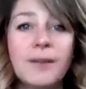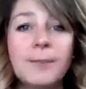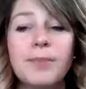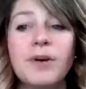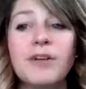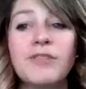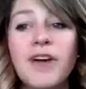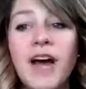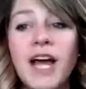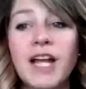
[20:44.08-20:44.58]

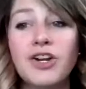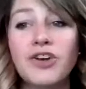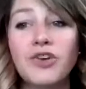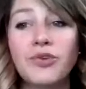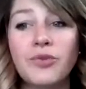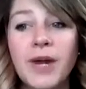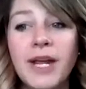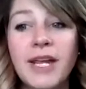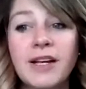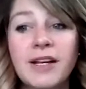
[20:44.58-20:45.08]
provide
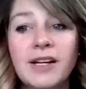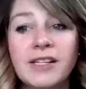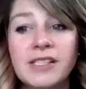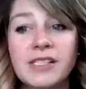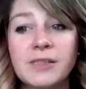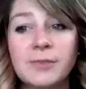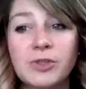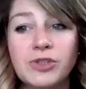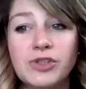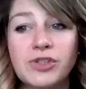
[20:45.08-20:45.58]
great
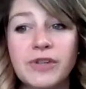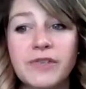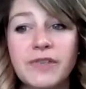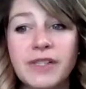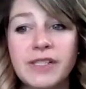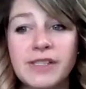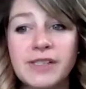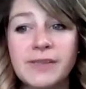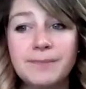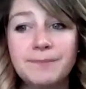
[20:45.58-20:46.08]
customer
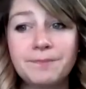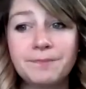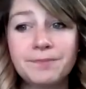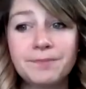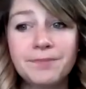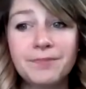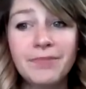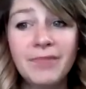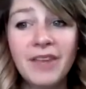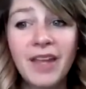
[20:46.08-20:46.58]
service.
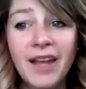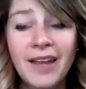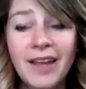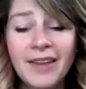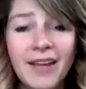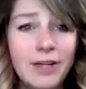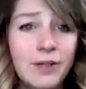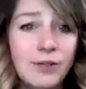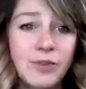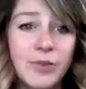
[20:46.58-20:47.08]
And
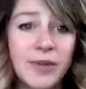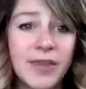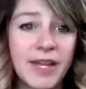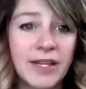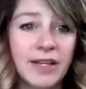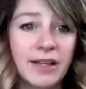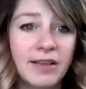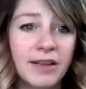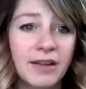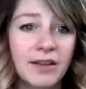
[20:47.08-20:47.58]
that goes with
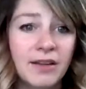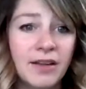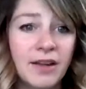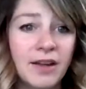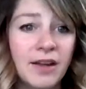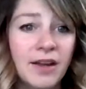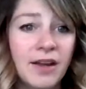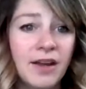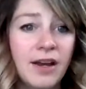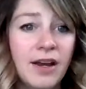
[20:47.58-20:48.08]
anything.
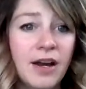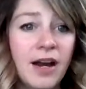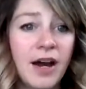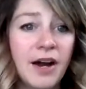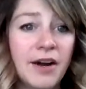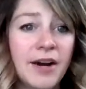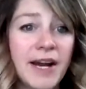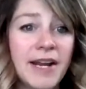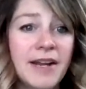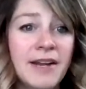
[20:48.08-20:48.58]

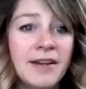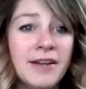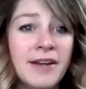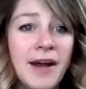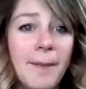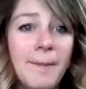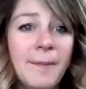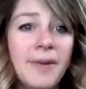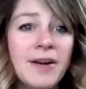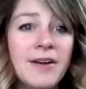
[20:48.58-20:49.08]
All right,
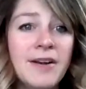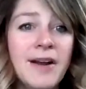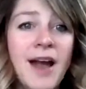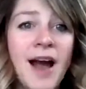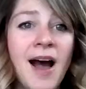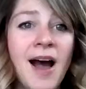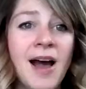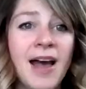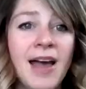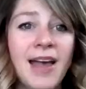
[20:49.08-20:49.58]
number
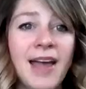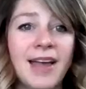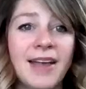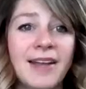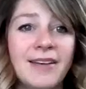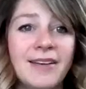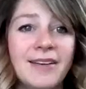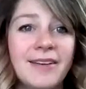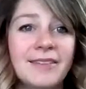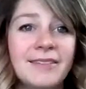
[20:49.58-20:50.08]

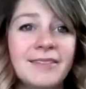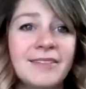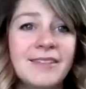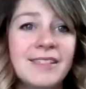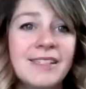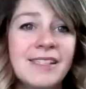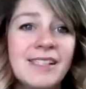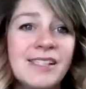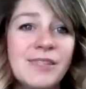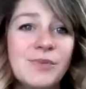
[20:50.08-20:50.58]
9.
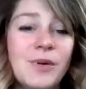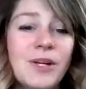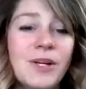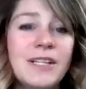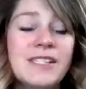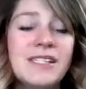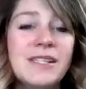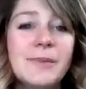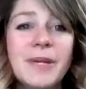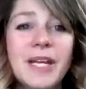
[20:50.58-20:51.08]
This one
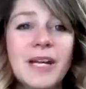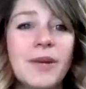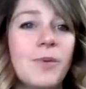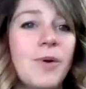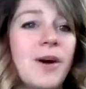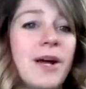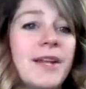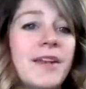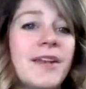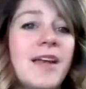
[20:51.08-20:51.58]
is a big
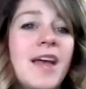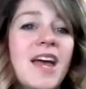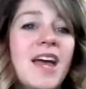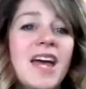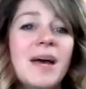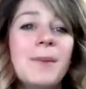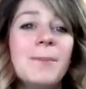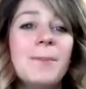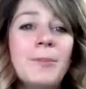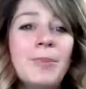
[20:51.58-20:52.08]
one.
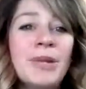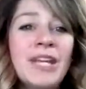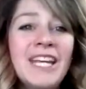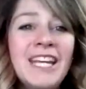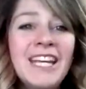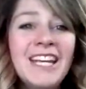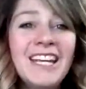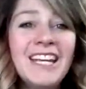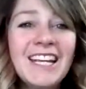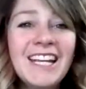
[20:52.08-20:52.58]

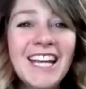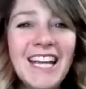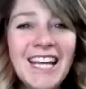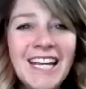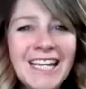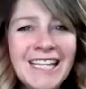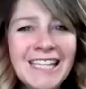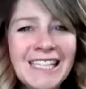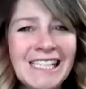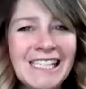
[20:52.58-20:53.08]
Be
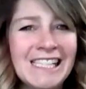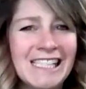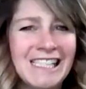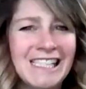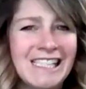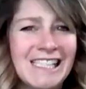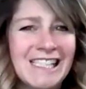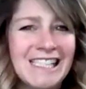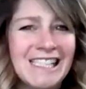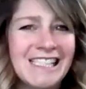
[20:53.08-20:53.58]

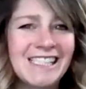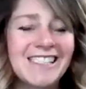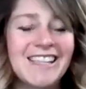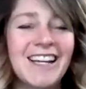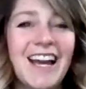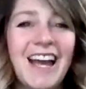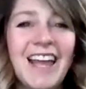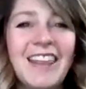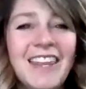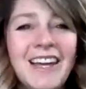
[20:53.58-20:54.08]
consistent.
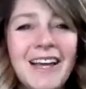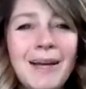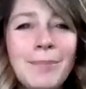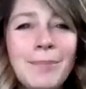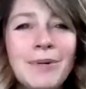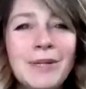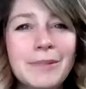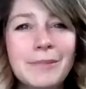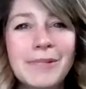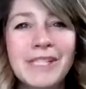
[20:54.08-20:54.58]
I think I
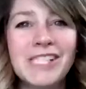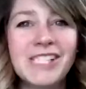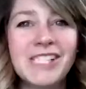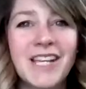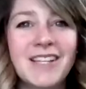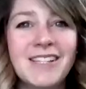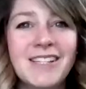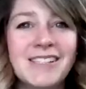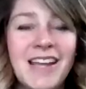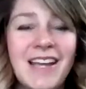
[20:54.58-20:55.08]
pretty much
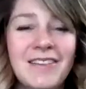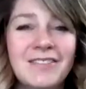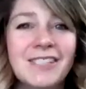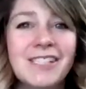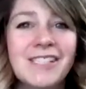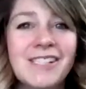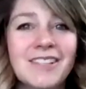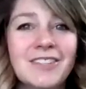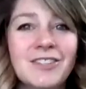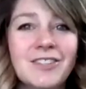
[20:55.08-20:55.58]
say this every
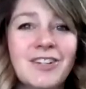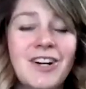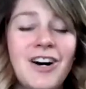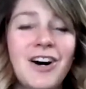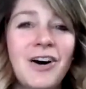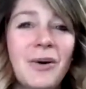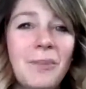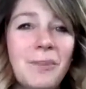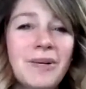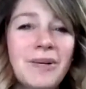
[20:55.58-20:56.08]
single
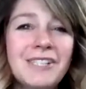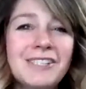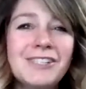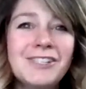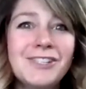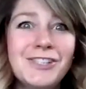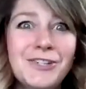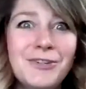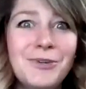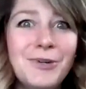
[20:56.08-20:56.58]
call, but it's
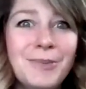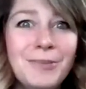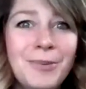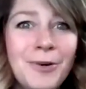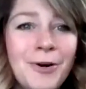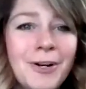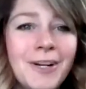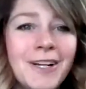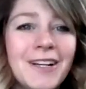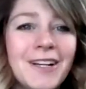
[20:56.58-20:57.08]
so
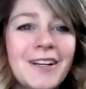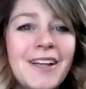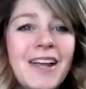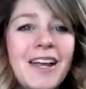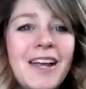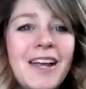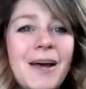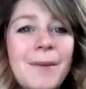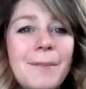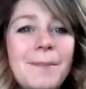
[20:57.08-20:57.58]
important.
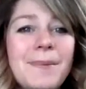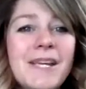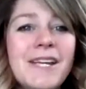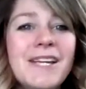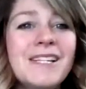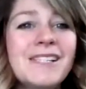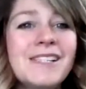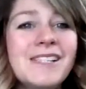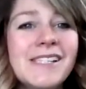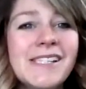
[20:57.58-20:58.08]
Be
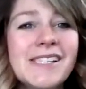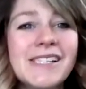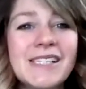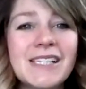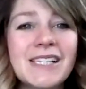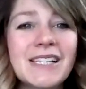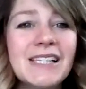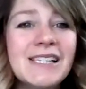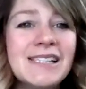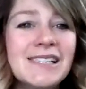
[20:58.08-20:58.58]

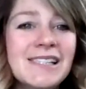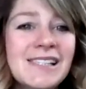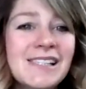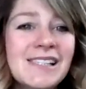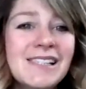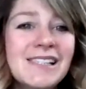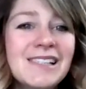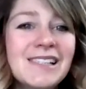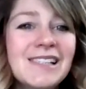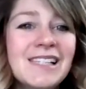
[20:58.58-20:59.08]
consistent.
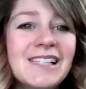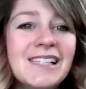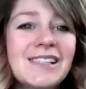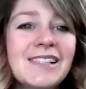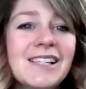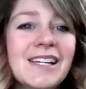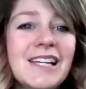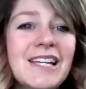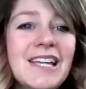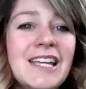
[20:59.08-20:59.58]
Consistency
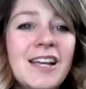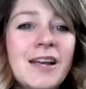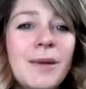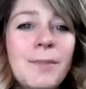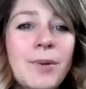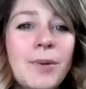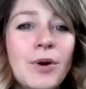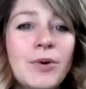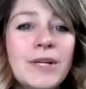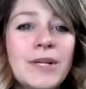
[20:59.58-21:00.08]
is a key
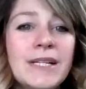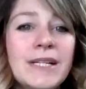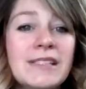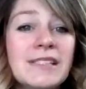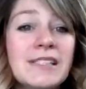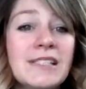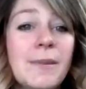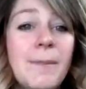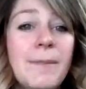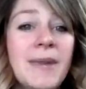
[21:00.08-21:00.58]
component
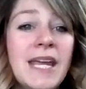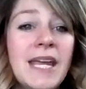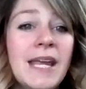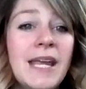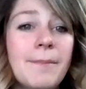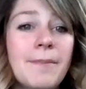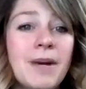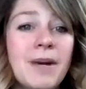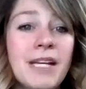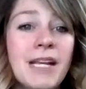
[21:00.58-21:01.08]
to
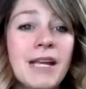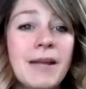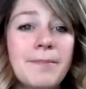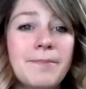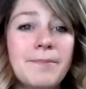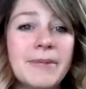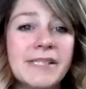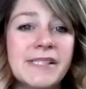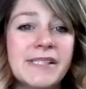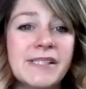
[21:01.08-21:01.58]
making money in
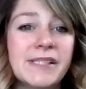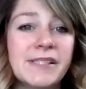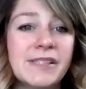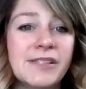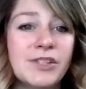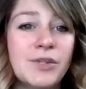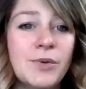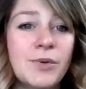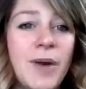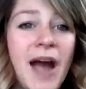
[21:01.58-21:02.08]
business.
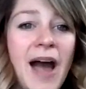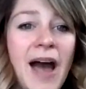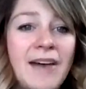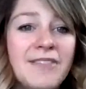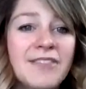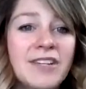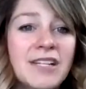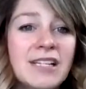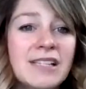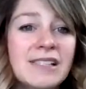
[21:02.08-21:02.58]
You
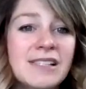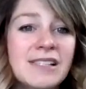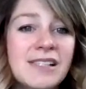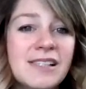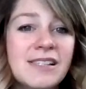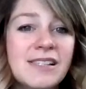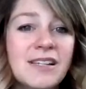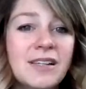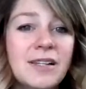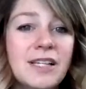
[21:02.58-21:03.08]
have to
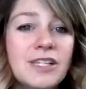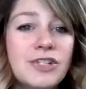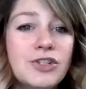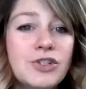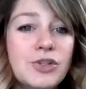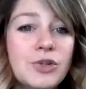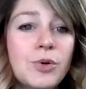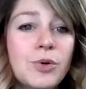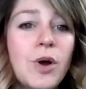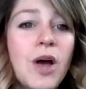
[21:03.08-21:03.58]
consistently
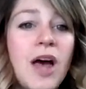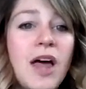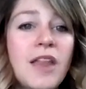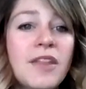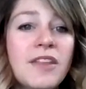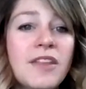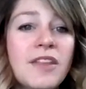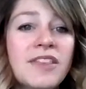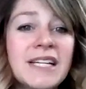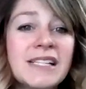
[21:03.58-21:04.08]
do
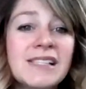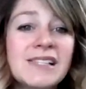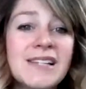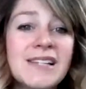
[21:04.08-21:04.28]
the things